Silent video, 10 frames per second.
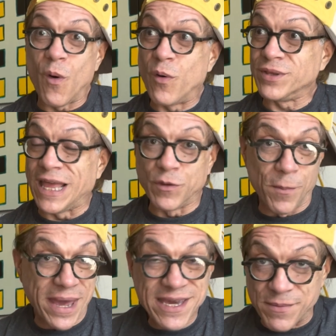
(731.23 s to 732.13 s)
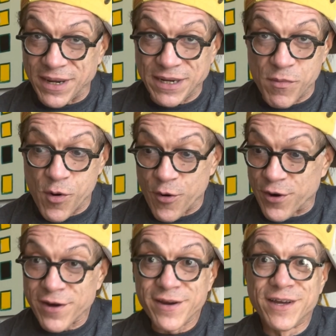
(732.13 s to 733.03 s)
They don't make them
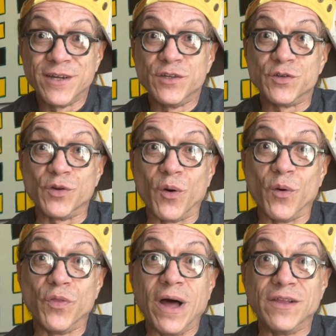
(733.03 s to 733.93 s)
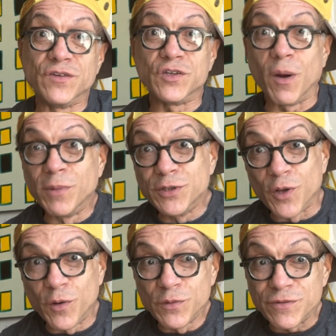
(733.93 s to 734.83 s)
anymore. So on some of
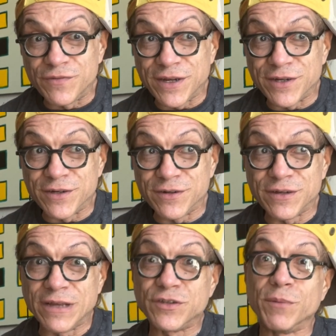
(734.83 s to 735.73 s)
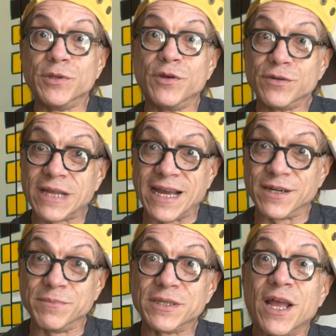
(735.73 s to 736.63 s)
those figures and some of those
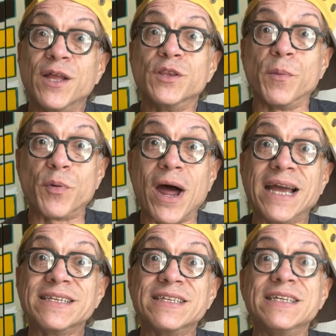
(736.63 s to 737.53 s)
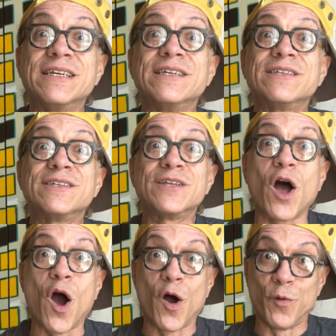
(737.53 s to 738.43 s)
items, the prices
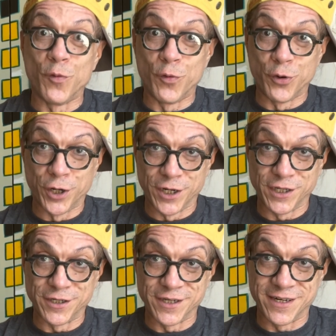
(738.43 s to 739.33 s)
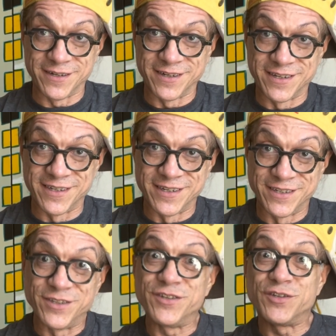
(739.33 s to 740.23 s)
are really good.
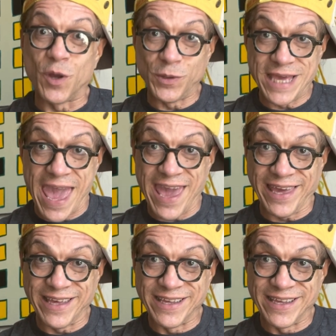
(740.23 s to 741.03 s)
So yay.